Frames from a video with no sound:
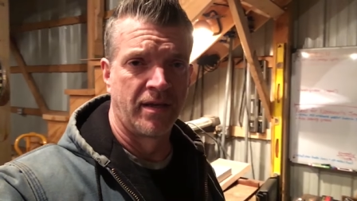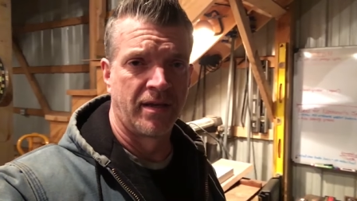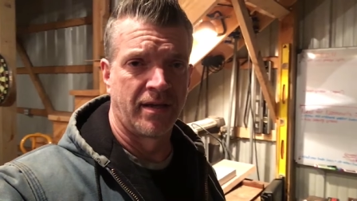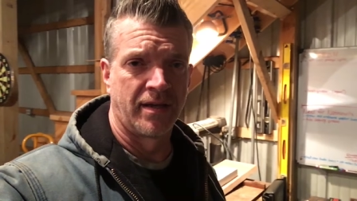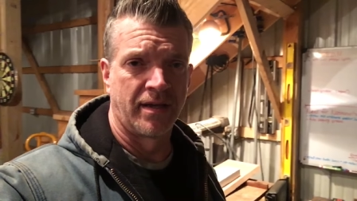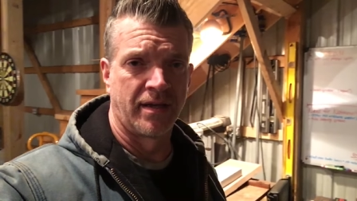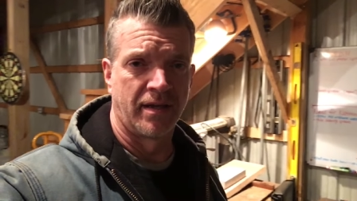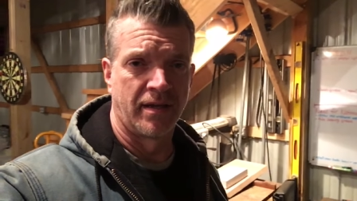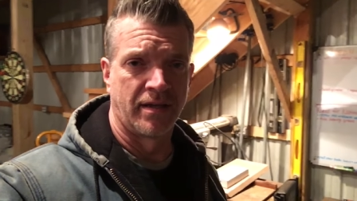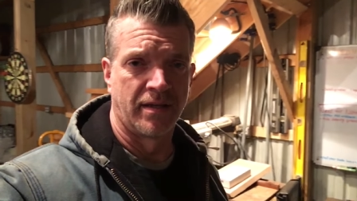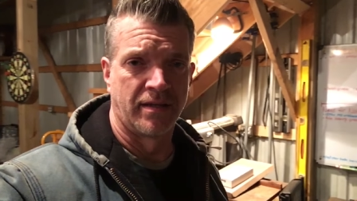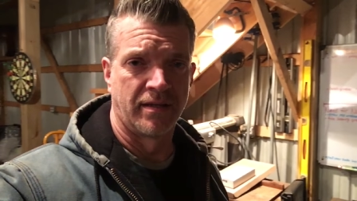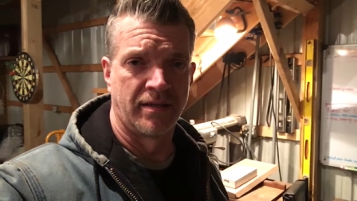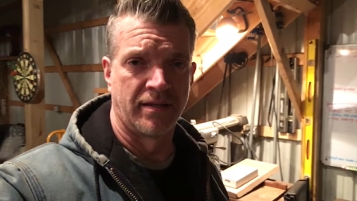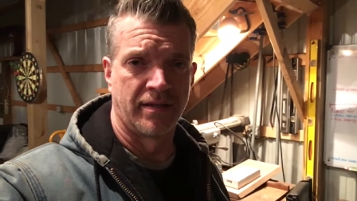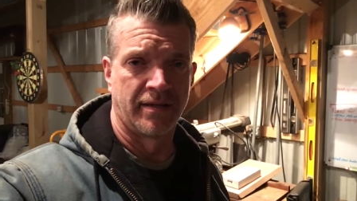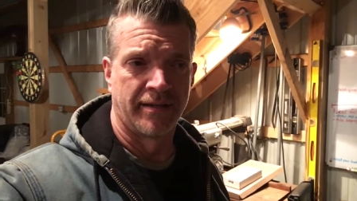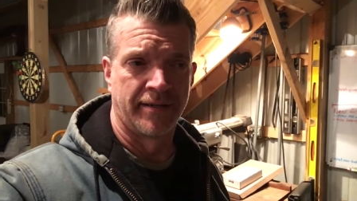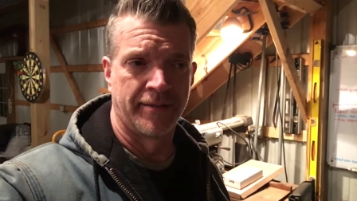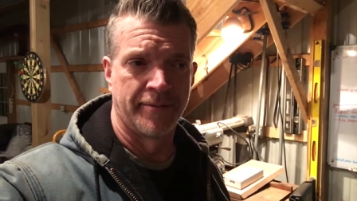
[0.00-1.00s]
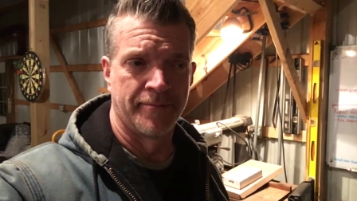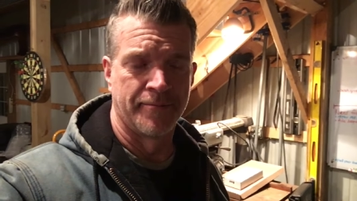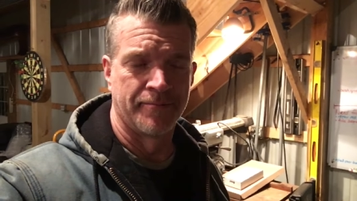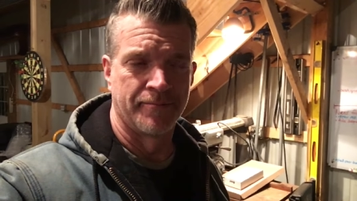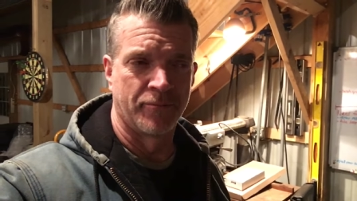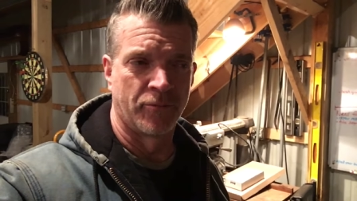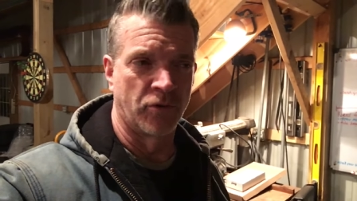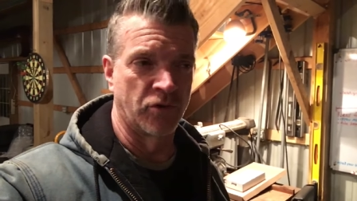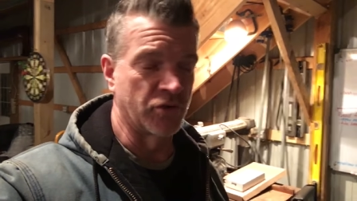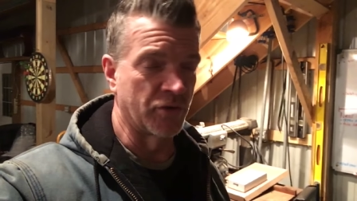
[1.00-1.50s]
And
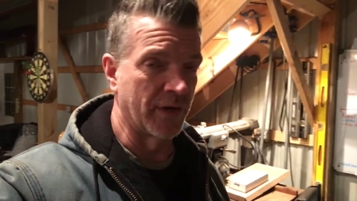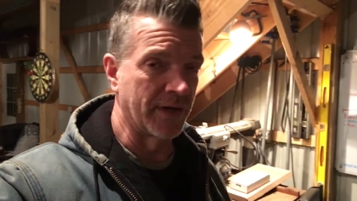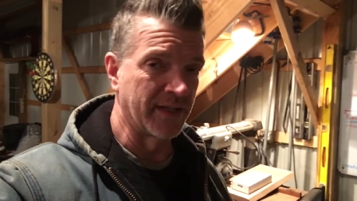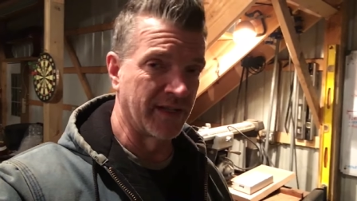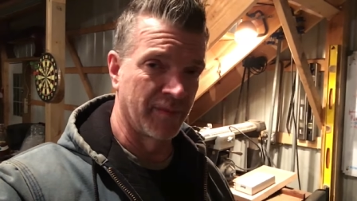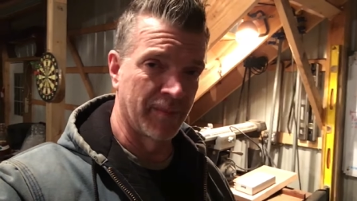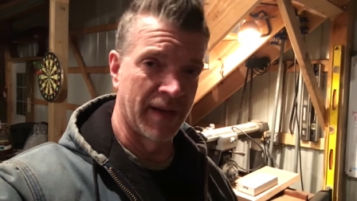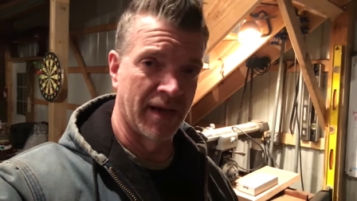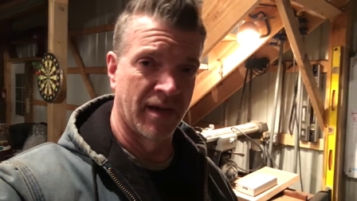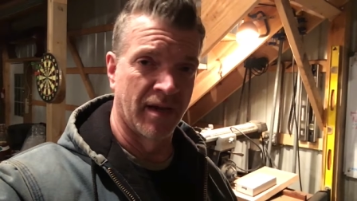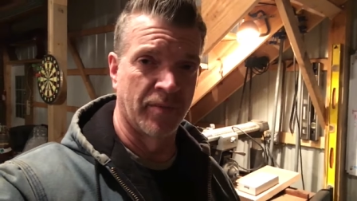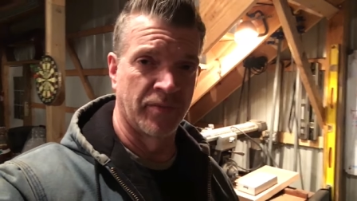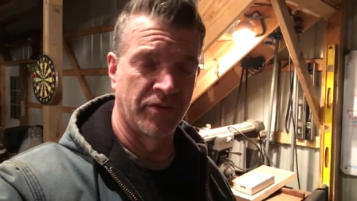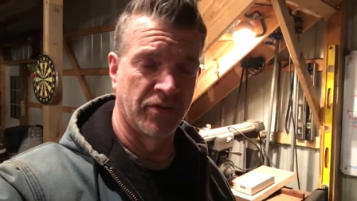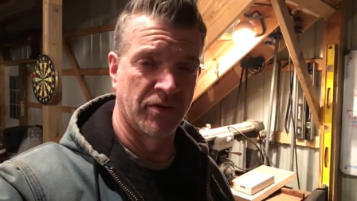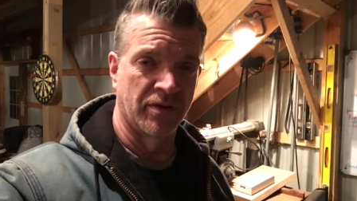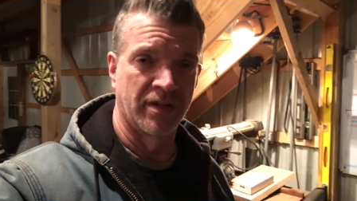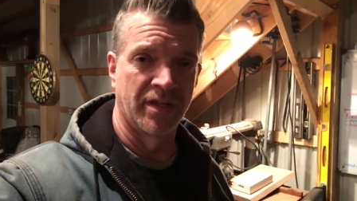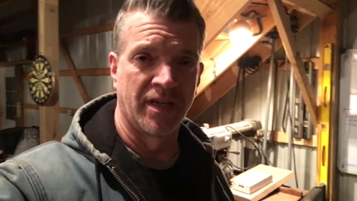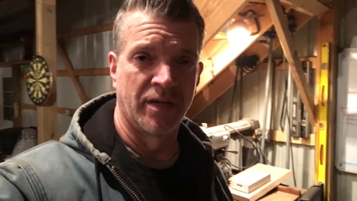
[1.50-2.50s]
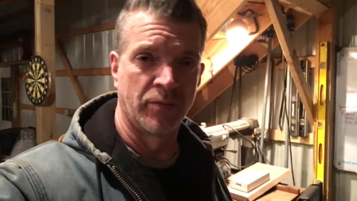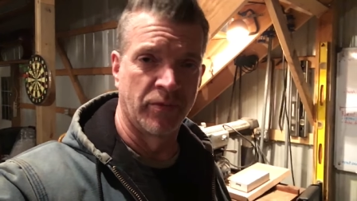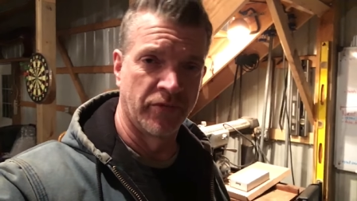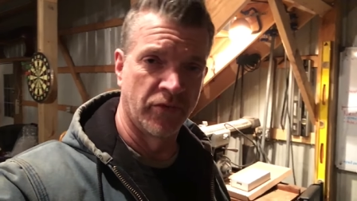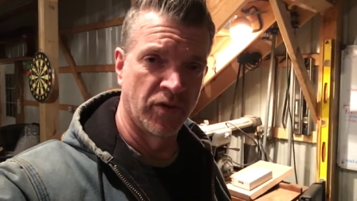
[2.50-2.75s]
we're trying to get back up there again.